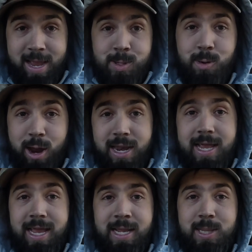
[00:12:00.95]
as we're
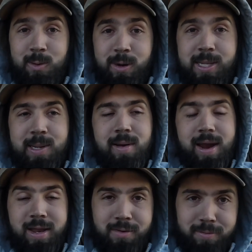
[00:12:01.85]
heading into winter
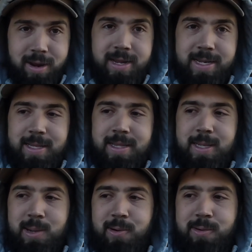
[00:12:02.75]
and you run into these
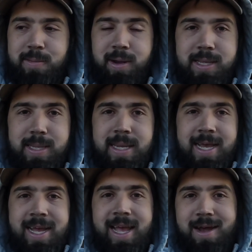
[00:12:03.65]
colder months,
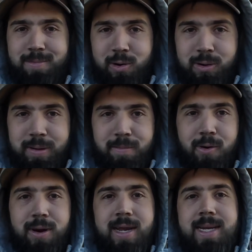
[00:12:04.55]
colder
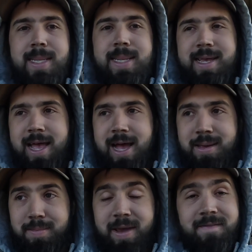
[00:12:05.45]
mornings,
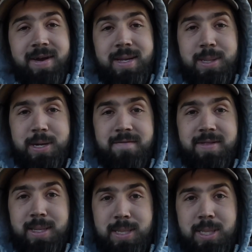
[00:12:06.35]
you may find yourself
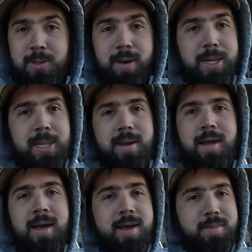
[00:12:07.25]
in this situation.
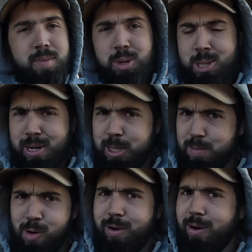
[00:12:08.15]
Maybe your truck's
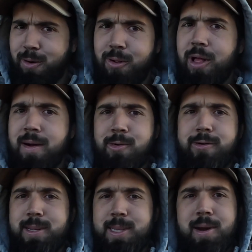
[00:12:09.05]
smoking a whole lot more
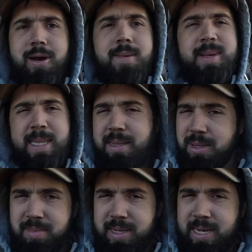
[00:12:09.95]
on startup. It
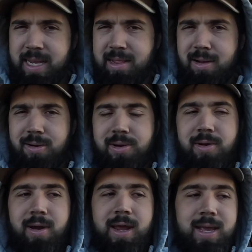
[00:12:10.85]
seems to be taking longer to
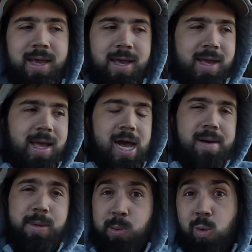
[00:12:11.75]
crank.
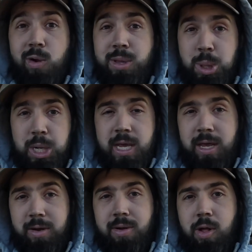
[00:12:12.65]
It's worth
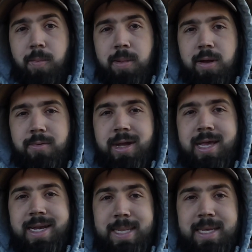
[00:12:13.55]
checking your glow plug
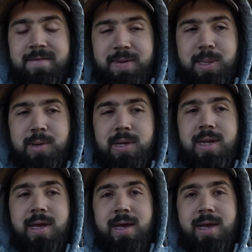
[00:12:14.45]
relay to see if it's good.